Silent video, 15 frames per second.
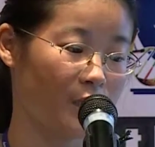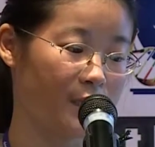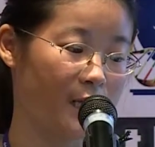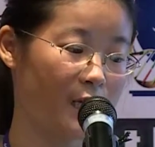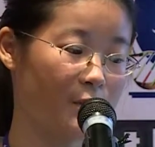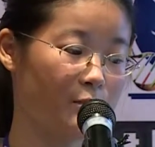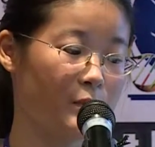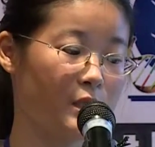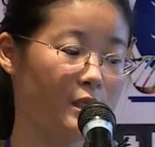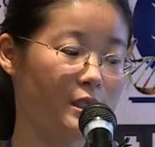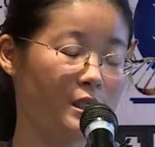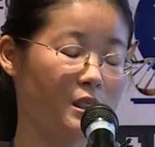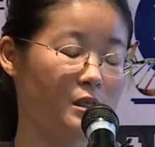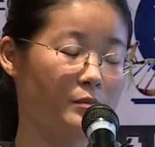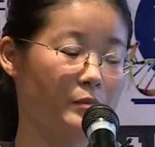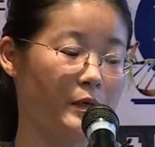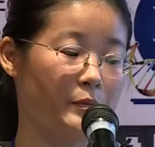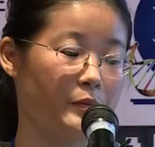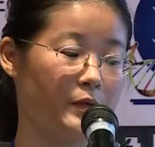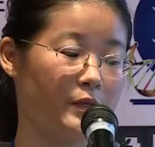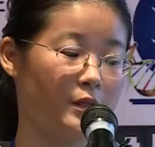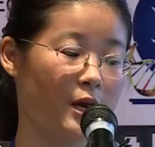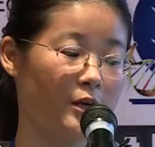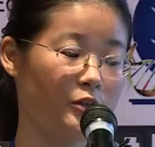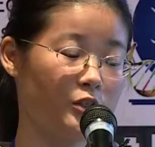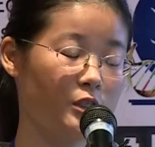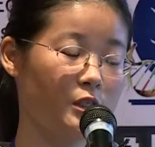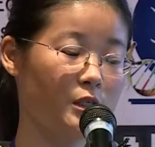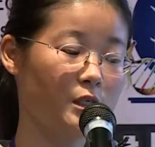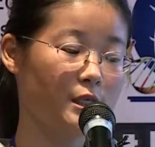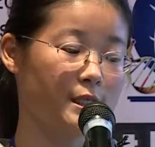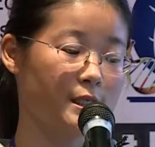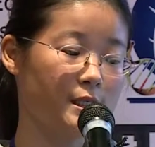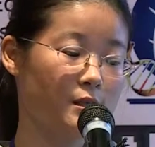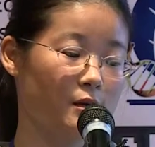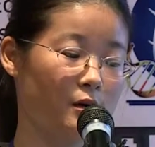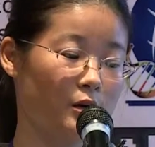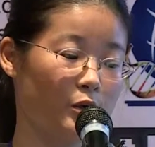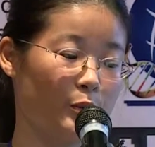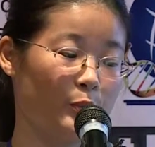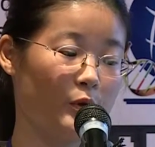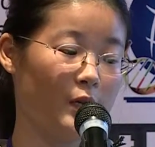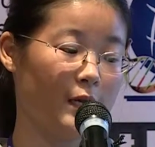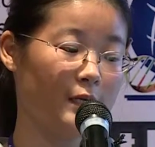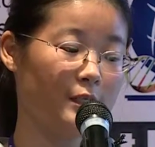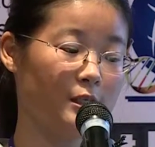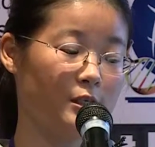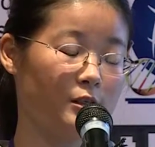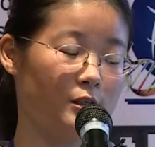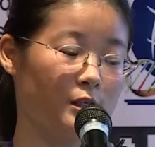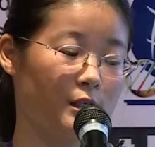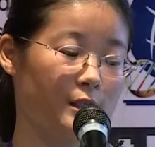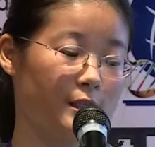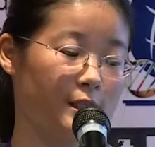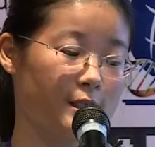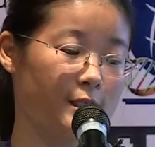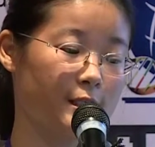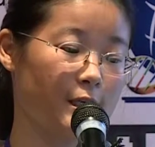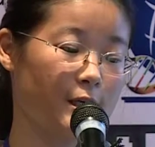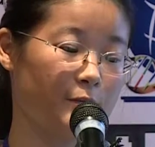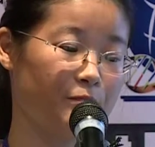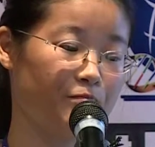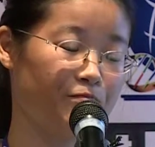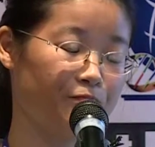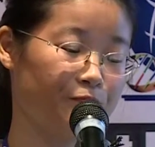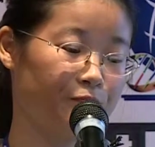That means maybe nitrogen is accumulated in the stem